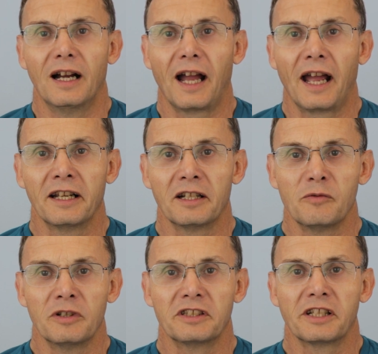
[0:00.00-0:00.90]
and I
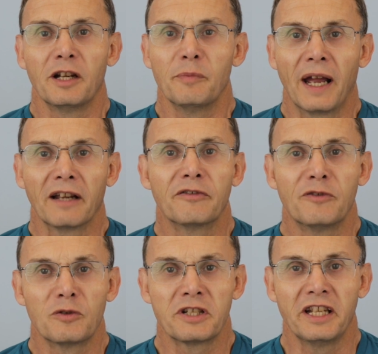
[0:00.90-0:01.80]
want to go back
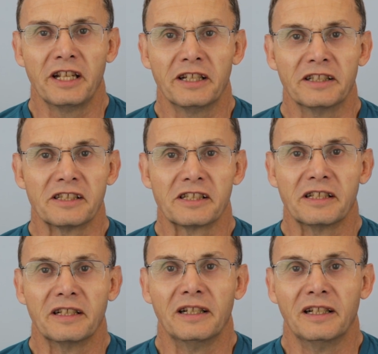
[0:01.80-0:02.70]
40
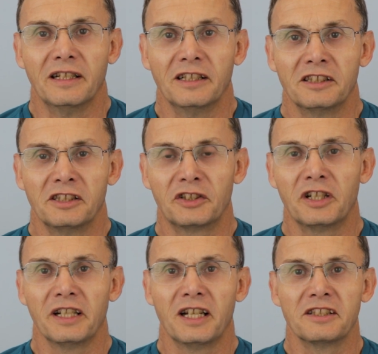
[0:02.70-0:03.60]
years to
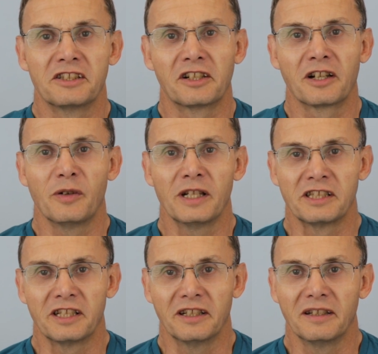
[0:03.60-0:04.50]
try and answer a
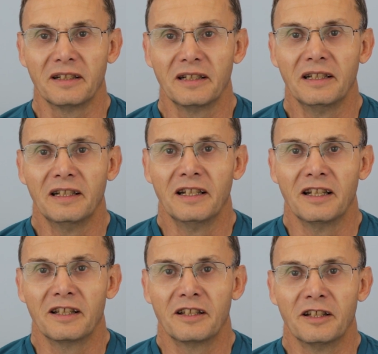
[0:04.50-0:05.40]
question
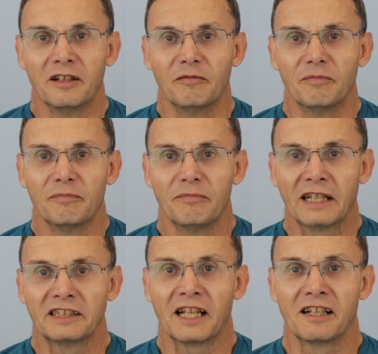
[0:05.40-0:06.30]
that
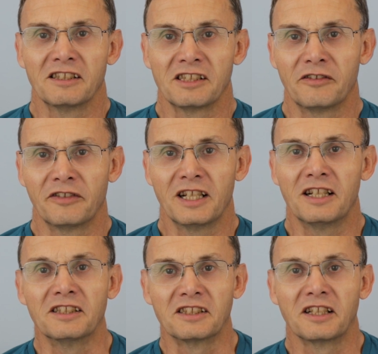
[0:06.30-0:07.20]
match anglers often
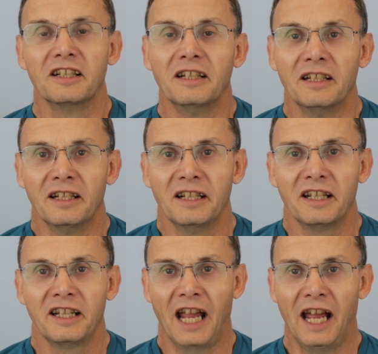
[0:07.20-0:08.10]
ask.
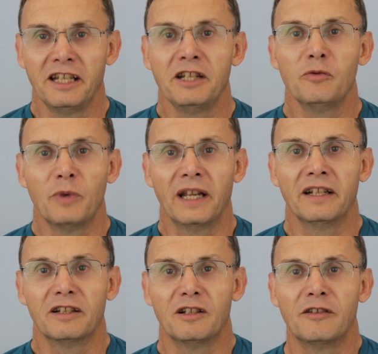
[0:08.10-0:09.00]
Can you
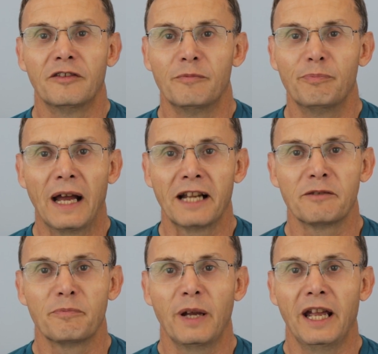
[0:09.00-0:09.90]
win off a
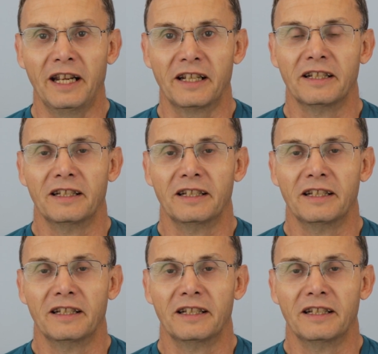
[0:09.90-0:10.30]
bad peg?